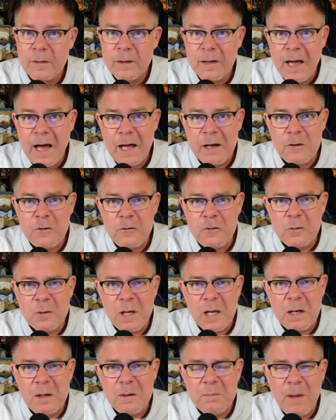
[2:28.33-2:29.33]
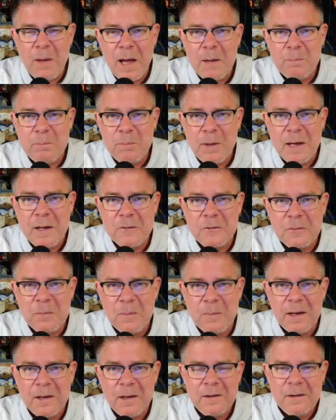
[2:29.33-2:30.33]
how did you get in my
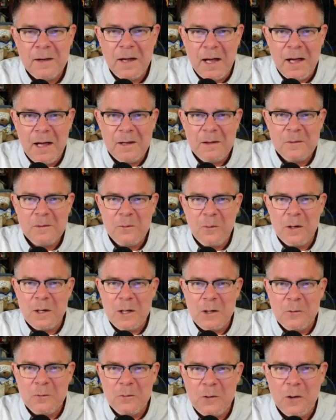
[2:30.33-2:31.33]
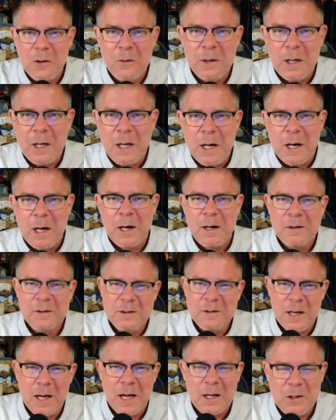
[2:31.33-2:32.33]
basement? Huh? What are you doing here?
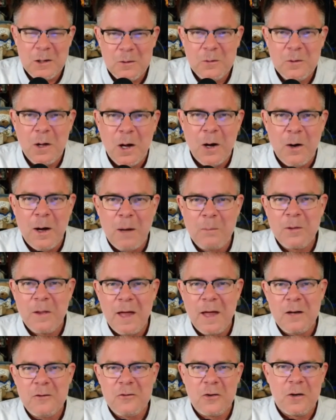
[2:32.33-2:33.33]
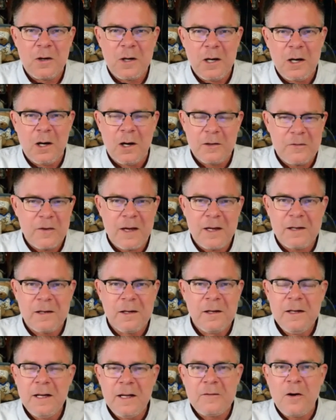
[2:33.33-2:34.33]
Yeah, you know, I'm glad you're here. It's like,
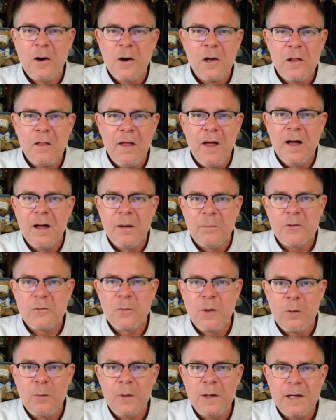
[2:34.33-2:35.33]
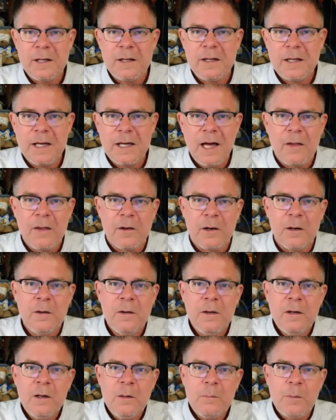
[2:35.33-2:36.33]
it's our club. It's where we get together.
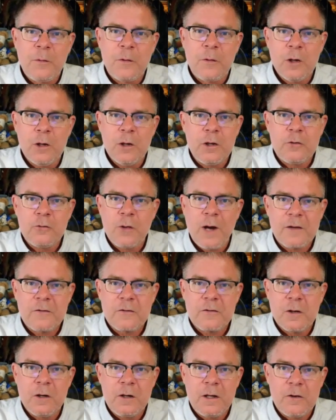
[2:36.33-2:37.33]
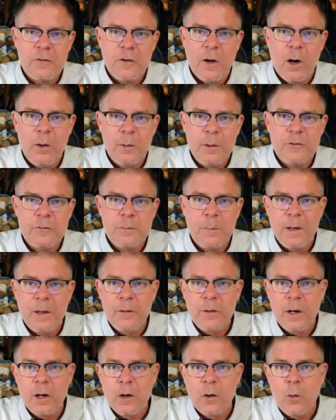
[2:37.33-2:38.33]
But the good attracts good has always
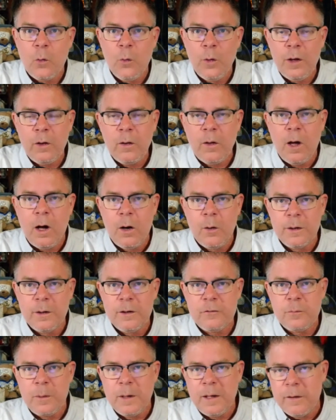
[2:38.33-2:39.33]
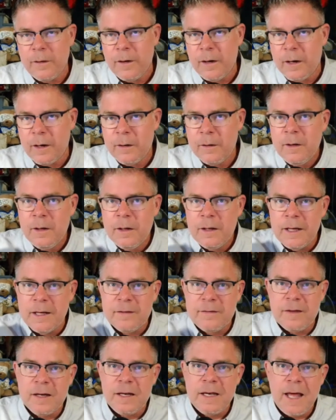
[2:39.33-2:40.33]
been there, will always be there.
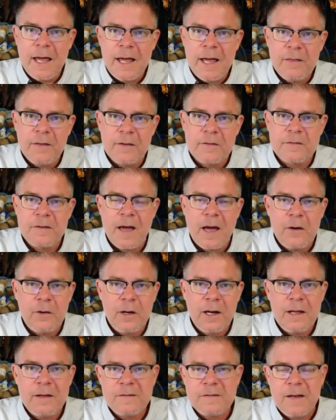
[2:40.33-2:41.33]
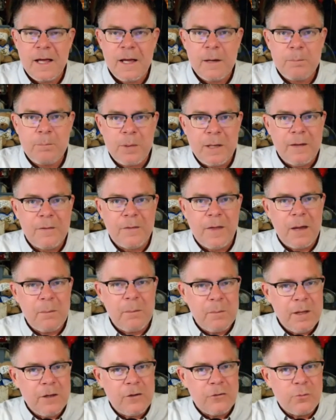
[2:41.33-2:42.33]
And today, the Saturday Stampede,
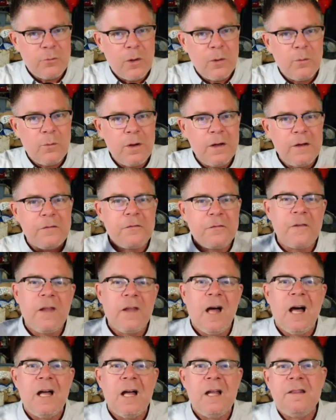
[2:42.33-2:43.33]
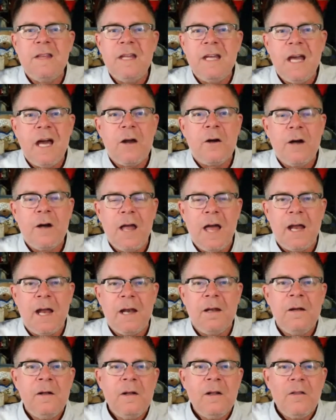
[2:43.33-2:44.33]
that means when we flood the
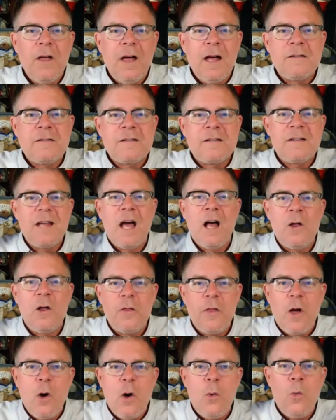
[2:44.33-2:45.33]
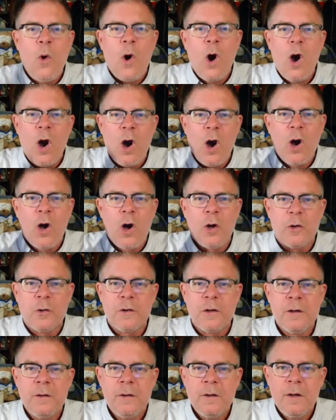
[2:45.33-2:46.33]
internet, let's tell the
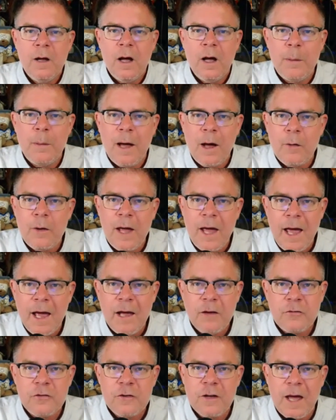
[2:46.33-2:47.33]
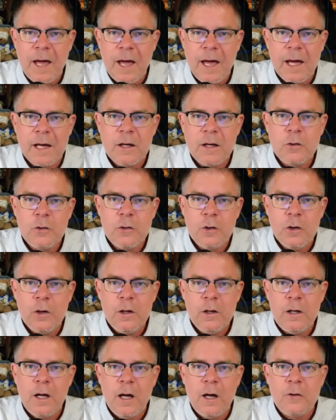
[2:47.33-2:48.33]
world about hashtag
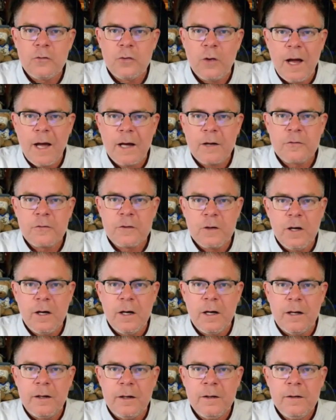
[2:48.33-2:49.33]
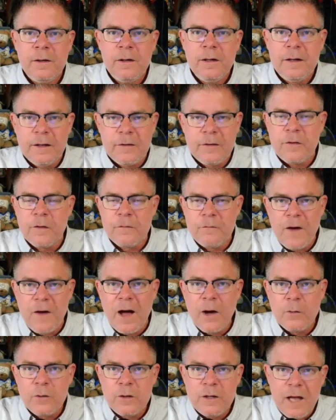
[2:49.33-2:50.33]
good attracts good. It's the
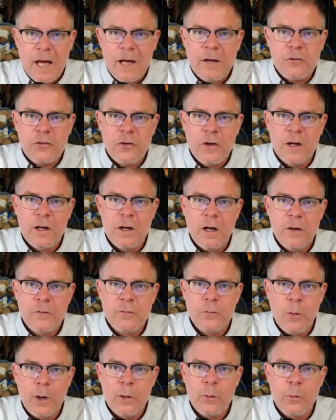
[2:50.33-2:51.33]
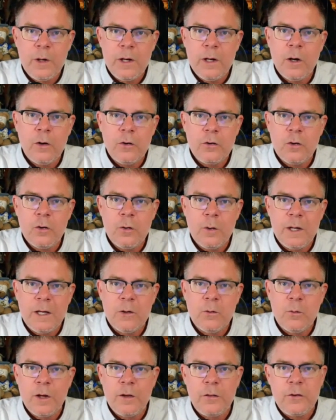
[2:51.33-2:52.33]
foundation of what we are
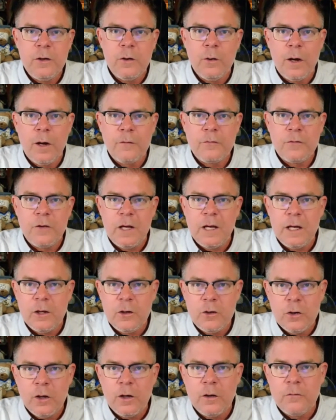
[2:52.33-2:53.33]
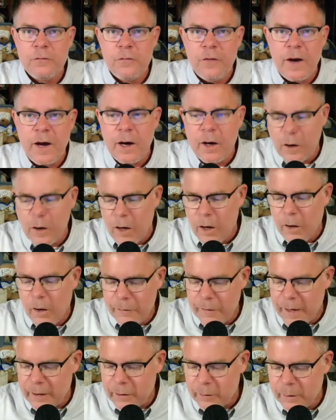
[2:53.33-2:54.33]
doing with UFD. Good, fair,
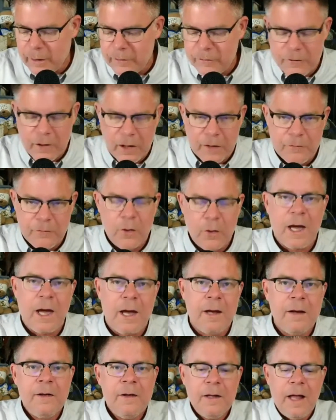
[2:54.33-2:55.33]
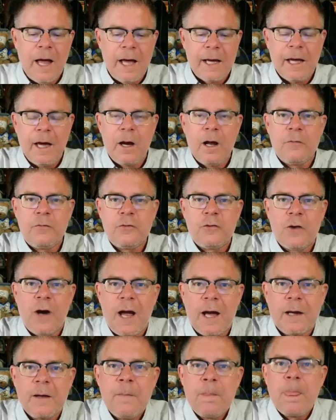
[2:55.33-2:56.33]
all that great stuff. Okay, I got off
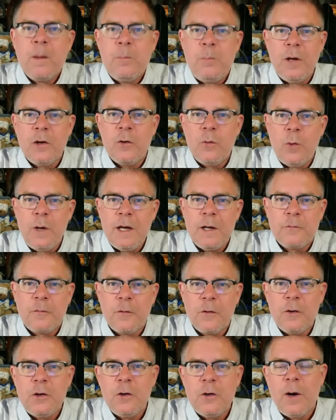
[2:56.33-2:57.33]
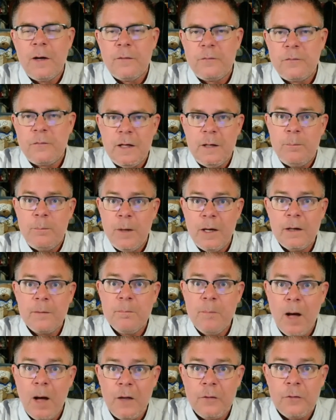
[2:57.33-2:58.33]
track. Big week for UFD,
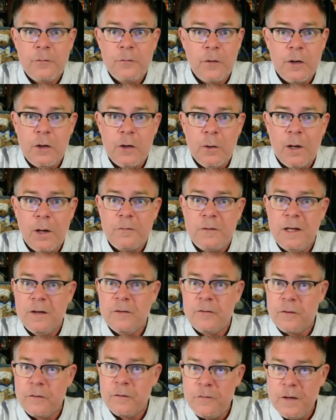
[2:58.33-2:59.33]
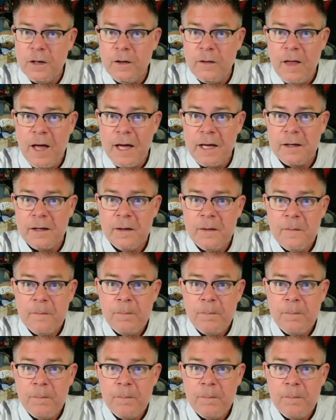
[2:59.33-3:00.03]
big month for UFD. Does it feel like